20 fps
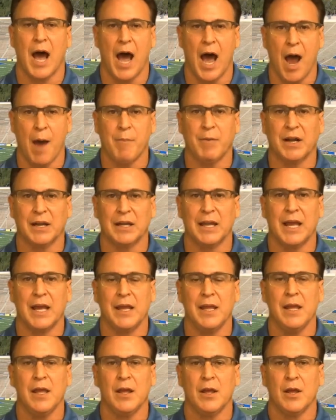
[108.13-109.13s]
I'm going to
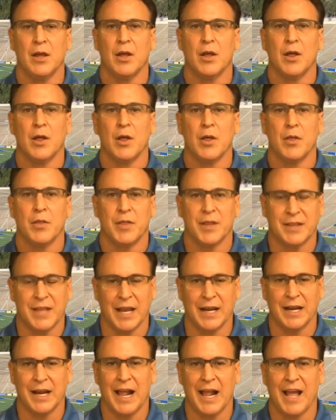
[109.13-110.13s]
lay the
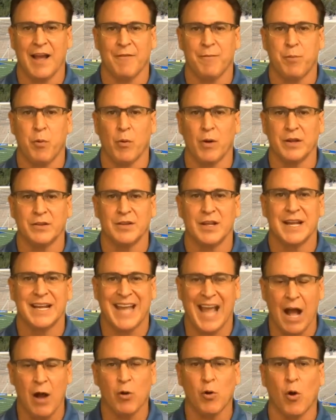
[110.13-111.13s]
10.5 points.
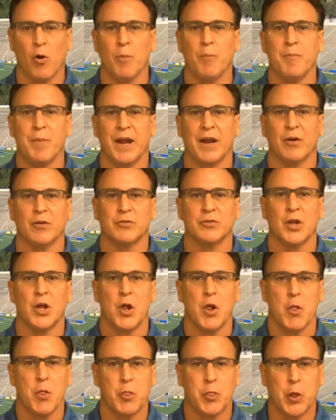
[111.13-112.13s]
Cal Golden Bears,
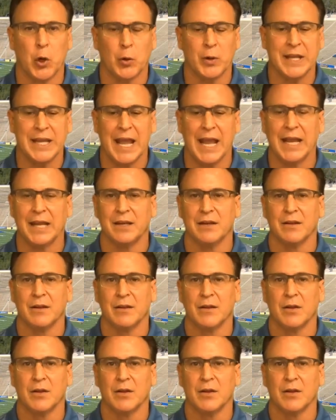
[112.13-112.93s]
38.